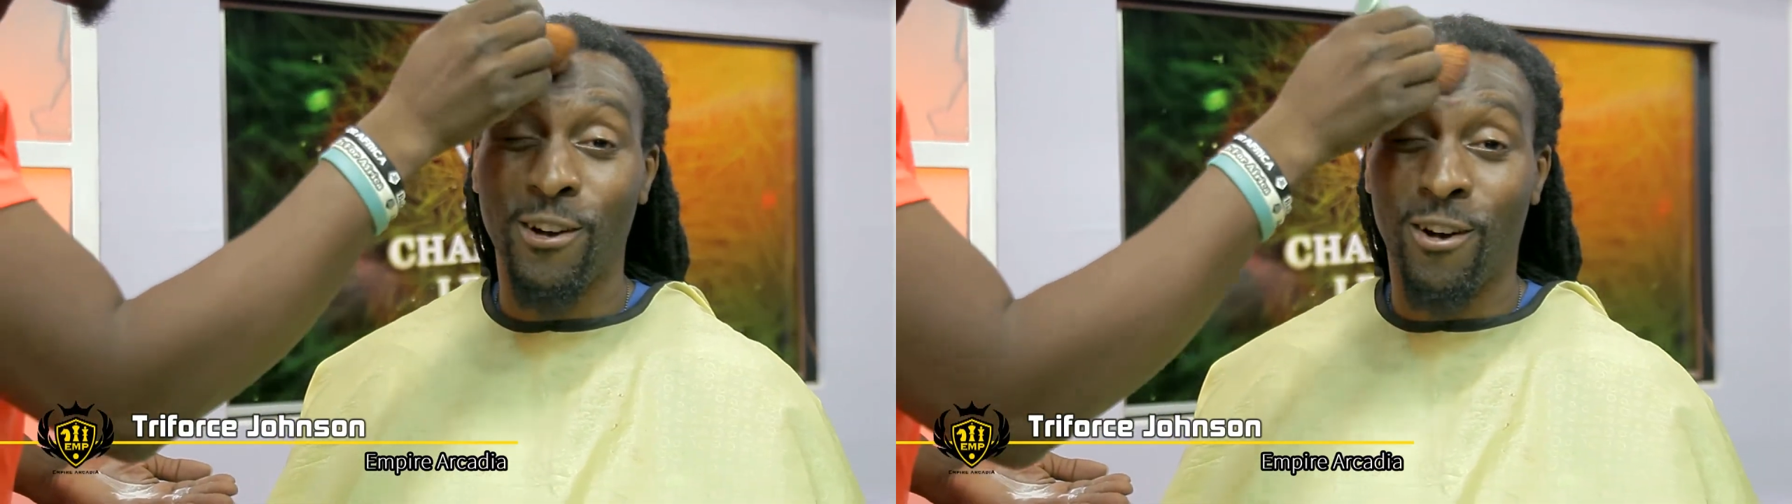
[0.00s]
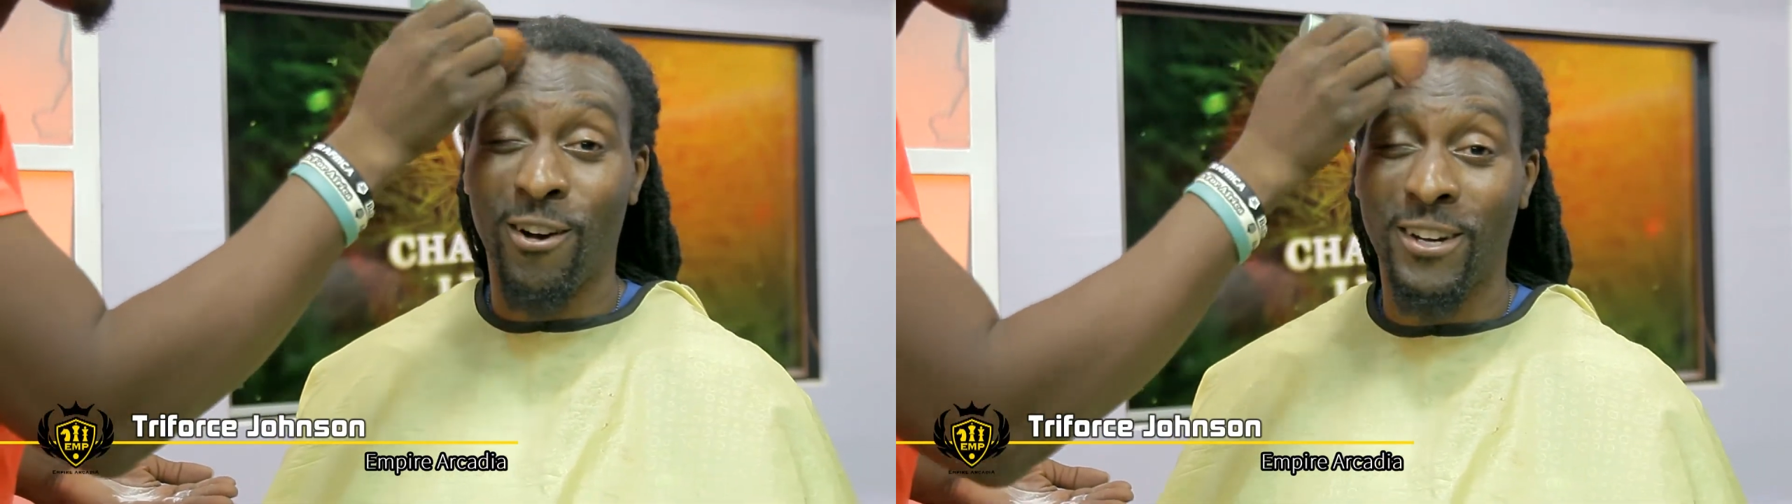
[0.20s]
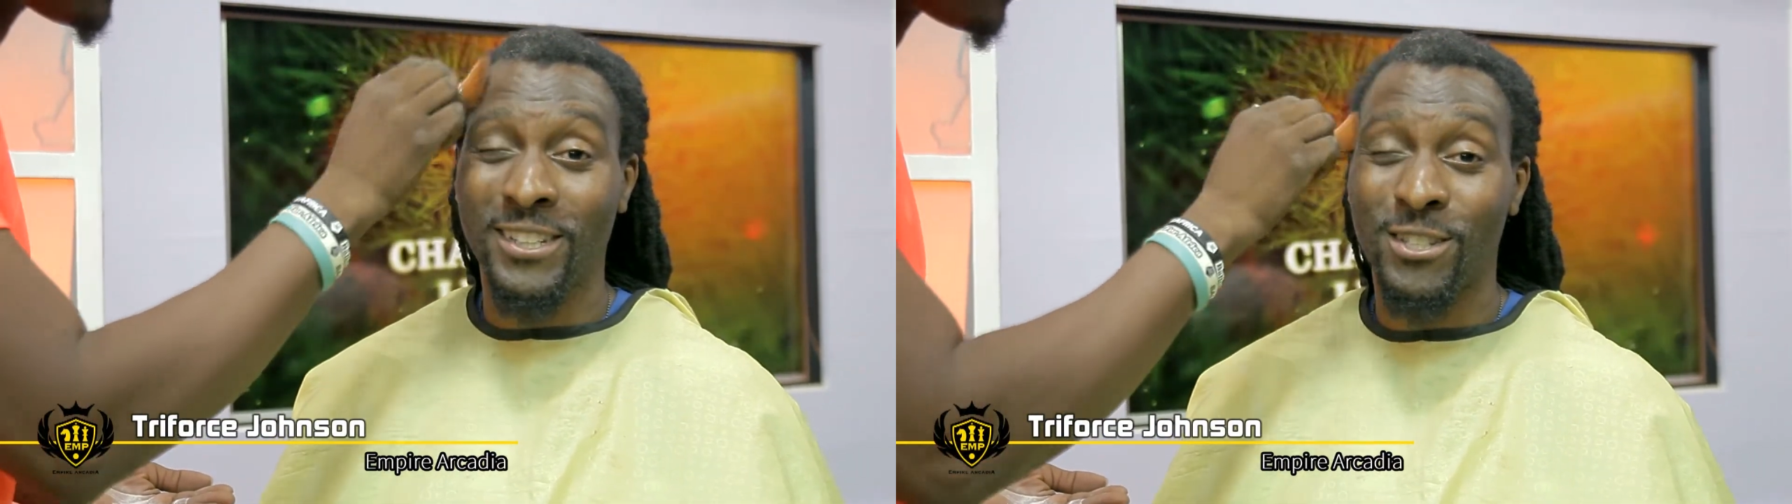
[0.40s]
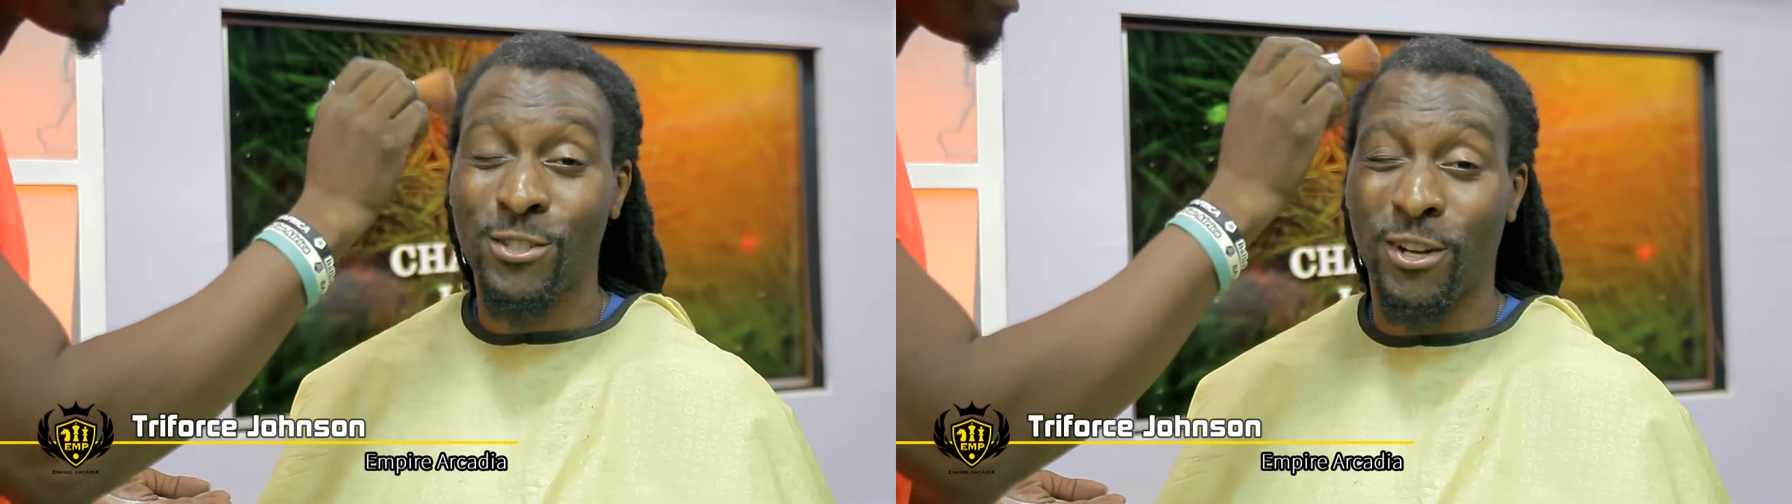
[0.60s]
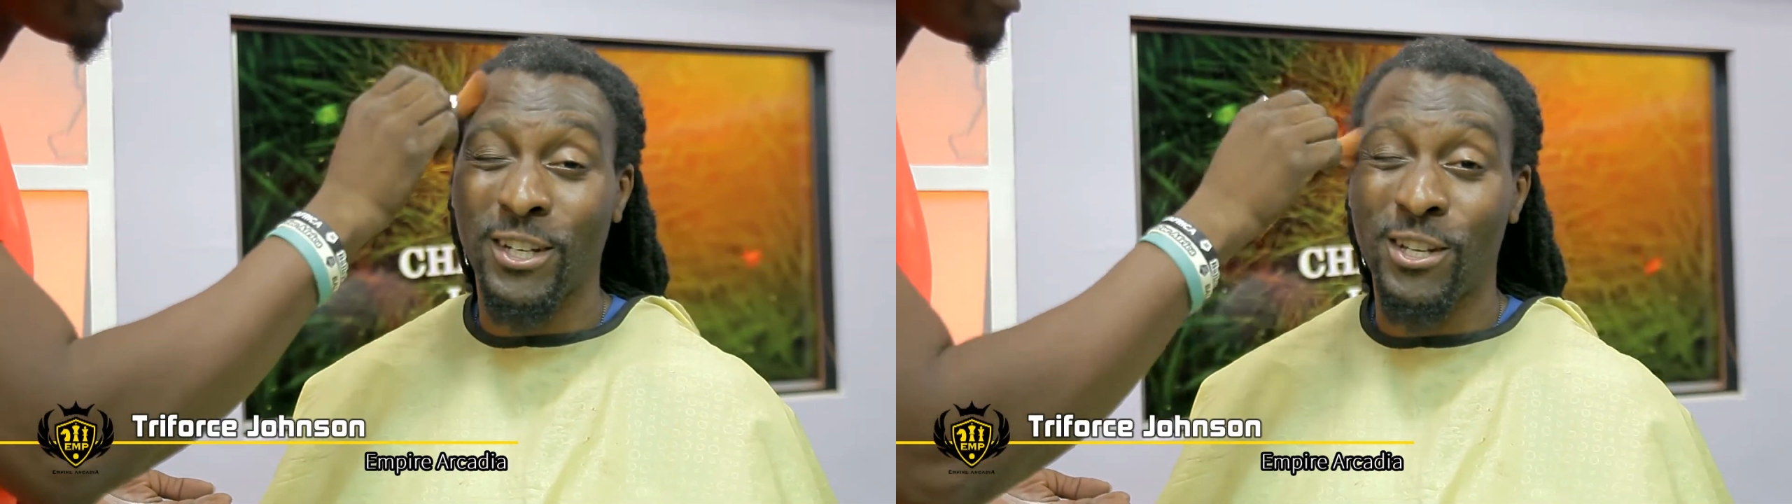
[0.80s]
on
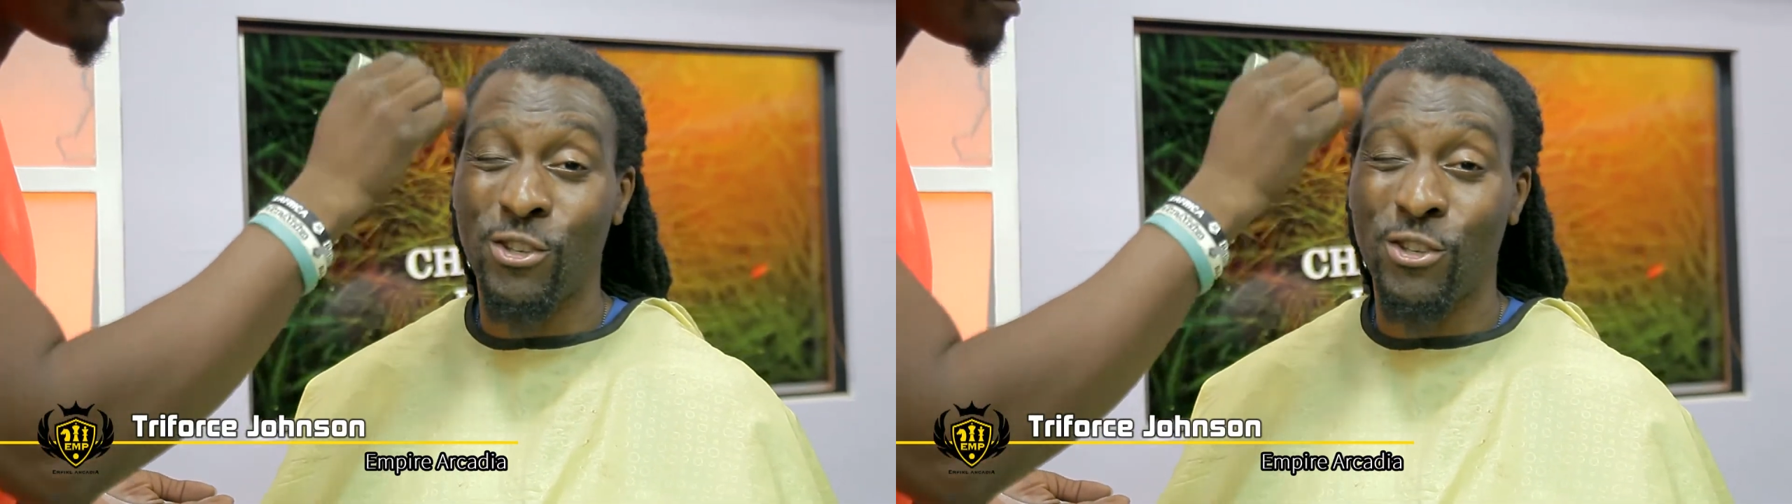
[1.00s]
starting the